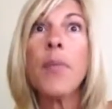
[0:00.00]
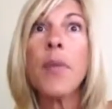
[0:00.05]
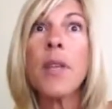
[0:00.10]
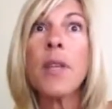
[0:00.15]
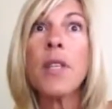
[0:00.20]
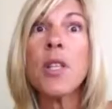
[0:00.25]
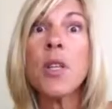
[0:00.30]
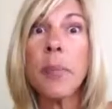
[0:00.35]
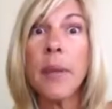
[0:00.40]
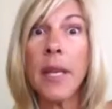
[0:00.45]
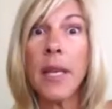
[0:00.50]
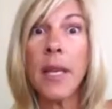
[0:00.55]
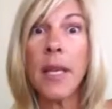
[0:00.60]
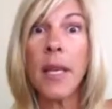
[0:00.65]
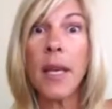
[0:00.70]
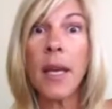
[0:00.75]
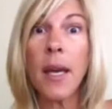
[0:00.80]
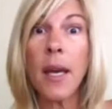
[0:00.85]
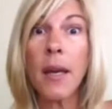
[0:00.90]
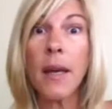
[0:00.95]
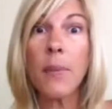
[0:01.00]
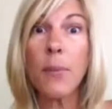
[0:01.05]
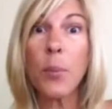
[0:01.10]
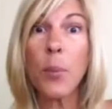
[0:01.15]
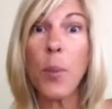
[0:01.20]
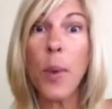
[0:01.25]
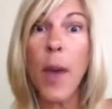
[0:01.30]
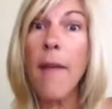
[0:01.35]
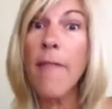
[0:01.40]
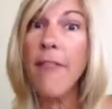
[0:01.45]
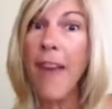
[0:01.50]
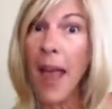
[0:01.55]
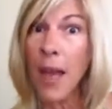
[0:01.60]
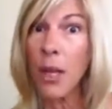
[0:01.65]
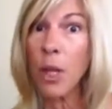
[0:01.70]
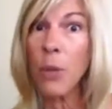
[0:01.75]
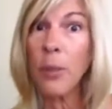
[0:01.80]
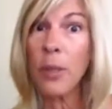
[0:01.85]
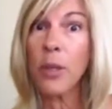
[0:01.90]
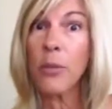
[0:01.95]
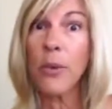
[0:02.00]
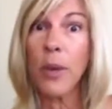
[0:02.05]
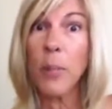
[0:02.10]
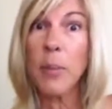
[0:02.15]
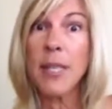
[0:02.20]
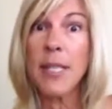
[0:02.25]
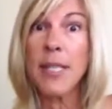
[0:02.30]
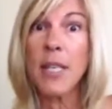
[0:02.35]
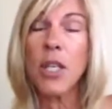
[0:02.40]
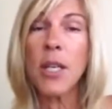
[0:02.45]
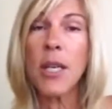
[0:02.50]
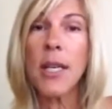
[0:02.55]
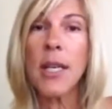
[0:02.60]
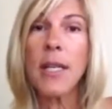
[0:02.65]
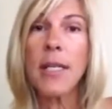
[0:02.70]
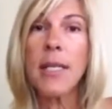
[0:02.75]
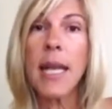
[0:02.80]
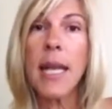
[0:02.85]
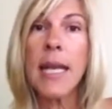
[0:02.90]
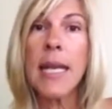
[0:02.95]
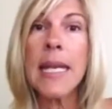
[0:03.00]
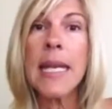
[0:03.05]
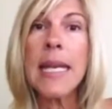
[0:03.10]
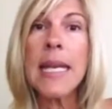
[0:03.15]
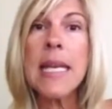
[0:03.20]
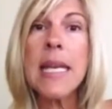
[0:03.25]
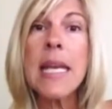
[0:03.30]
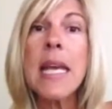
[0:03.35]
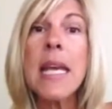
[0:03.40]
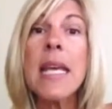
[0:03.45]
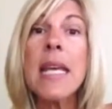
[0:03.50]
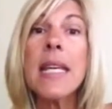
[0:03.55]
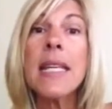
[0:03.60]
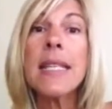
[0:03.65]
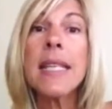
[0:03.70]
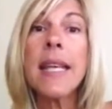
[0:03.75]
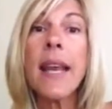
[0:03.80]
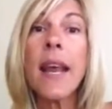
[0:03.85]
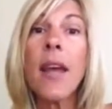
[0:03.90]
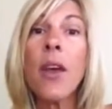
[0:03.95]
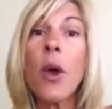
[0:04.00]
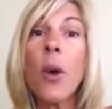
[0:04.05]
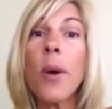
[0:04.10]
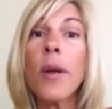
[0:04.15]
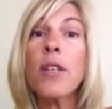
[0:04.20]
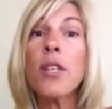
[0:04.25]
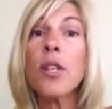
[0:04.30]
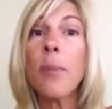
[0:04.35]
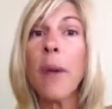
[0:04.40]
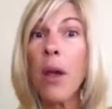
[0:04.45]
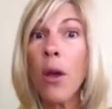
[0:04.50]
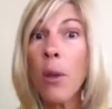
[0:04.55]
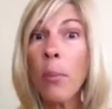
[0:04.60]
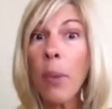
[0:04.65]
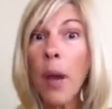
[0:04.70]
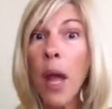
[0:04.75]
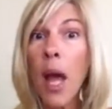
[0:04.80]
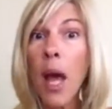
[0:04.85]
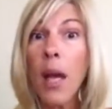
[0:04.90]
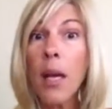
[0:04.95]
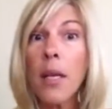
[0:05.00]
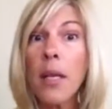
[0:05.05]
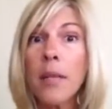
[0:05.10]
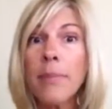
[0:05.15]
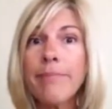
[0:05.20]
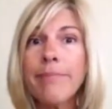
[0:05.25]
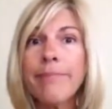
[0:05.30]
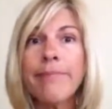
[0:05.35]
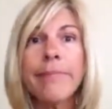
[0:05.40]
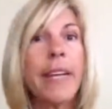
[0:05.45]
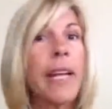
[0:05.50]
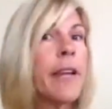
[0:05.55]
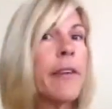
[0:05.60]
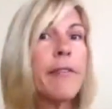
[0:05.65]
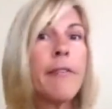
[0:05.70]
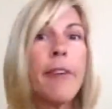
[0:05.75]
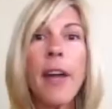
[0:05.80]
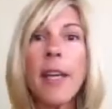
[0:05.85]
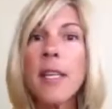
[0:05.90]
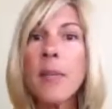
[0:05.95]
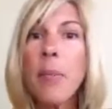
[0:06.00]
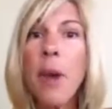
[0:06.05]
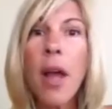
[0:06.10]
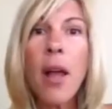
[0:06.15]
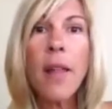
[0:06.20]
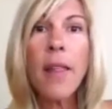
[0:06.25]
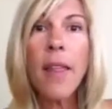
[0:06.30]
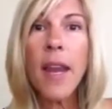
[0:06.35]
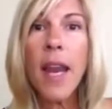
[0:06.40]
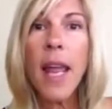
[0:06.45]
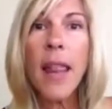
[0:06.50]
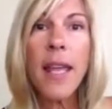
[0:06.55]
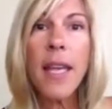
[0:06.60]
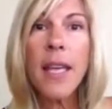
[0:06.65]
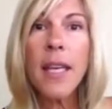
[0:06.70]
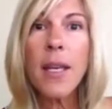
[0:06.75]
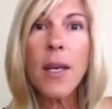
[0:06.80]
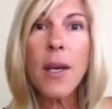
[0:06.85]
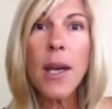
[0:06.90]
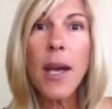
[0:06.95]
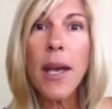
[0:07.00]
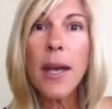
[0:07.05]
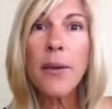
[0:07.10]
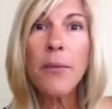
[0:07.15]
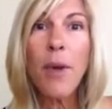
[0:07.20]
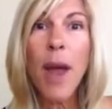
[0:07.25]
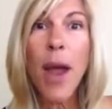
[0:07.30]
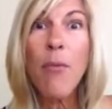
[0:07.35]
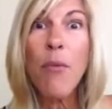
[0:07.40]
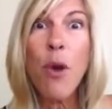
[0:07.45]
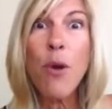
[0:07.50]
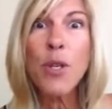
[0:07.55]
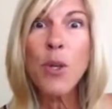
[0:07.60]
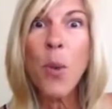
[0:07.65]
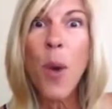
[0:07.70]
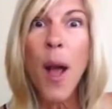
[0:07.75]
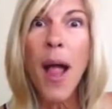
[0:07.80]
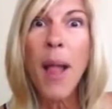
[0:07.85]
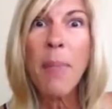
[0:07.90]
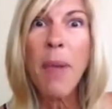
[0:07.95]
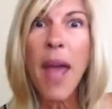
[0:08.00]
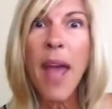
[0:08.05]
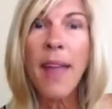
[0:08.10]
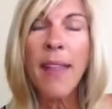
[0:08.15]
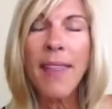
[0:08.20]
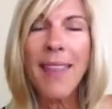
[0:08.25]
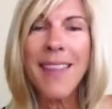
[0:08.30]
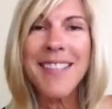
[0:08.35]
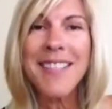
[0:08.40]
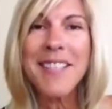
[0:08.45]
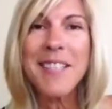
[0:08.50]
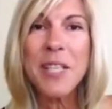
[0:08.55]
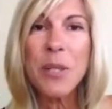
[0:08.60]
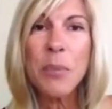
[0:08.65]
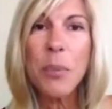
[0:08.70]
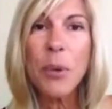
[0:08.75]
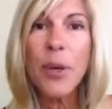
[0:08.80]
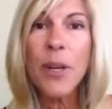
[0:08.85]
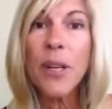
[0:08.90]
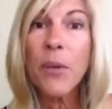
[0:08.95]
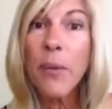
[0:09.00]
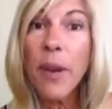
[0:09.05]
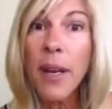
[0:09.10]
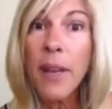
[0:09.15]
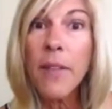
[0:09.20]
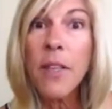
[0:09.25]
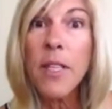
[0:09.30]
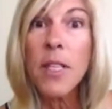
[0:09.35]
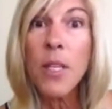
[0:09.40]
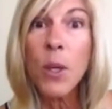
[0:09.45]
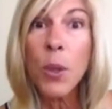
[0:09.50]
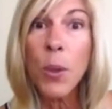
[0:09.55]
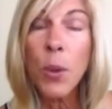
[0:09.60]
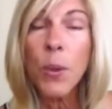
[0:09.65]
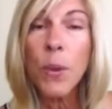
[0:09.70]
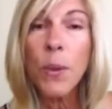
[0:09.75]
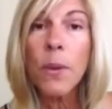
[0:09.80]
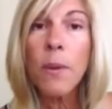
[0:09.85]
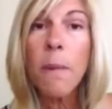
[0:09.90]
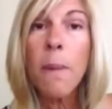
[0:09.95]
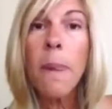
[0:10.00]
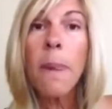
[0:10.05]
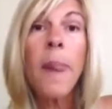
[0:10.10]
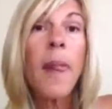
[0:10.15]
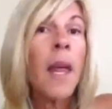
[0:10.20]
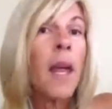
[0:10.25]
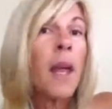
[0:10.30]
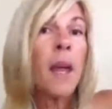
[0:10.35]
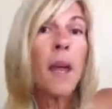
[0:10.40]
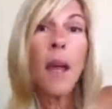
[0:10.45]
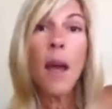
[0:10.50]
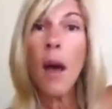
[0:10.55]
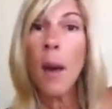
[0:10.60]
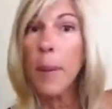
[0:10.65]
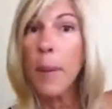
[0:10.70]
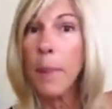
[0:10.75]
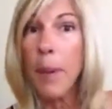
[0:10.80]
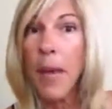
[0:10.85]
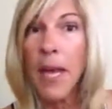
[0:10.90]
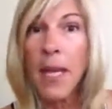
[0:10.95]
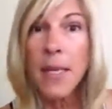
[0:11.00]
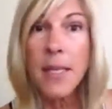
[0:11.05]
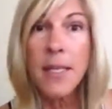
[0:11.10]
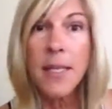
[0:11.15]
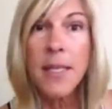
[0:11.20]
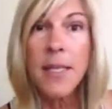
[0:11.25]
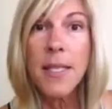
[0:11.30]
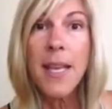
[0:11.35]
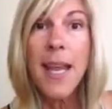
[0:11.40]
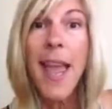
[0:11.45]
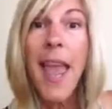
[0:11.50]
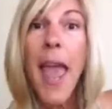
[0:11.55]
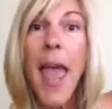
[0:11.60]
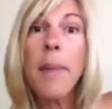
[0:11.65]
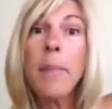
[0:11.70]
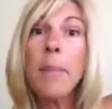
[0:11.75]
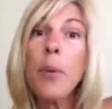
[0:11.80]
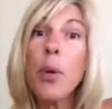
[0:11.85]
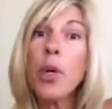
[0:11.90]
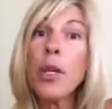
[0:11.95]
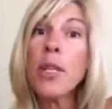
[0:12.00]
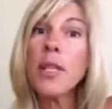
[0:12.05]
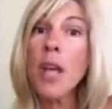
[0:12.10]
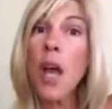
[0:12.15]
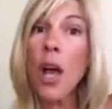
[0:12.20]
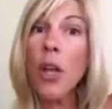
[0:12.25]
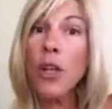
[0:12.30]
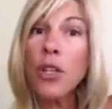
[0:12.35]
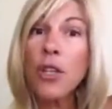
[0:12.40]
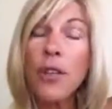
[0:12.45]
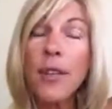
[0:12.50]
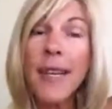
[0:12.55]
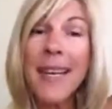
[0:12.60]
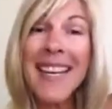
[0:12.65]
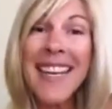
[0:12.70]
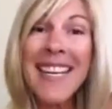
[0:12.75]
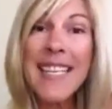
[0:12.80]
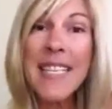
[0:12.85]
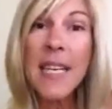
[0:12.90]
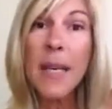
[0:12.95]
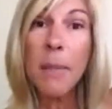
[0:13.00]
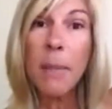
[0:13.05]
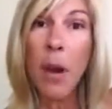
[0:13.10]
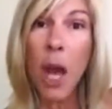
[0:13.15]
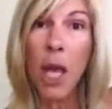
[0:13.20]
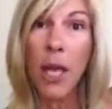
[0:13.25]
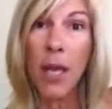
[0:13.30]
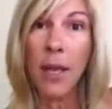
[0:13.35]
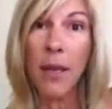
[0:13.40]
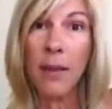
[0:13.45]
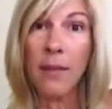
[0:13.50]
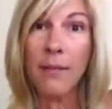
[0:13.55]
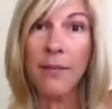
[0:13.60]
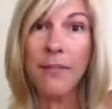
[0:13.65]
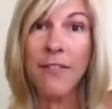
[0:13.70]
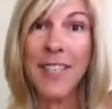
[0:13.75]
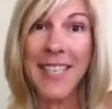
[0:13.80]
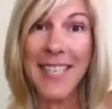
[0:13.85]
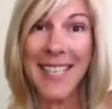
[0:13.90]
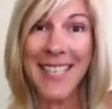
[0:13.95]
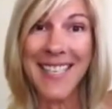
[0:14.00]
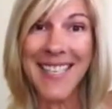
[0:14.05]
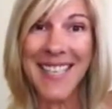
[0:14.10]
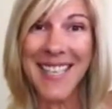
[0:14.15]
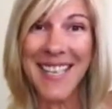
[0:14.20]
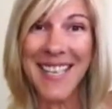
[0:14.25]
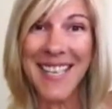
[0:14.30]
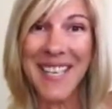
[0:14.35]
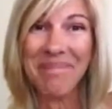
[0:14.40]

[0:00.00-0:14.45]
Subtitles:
to be a valuable repositioning technique is that I go onto my own blog, find a blog that I think I wrote a while back that's still pretty relevant and cool, copy paste, and put it onto the LinkedIn blogging facility.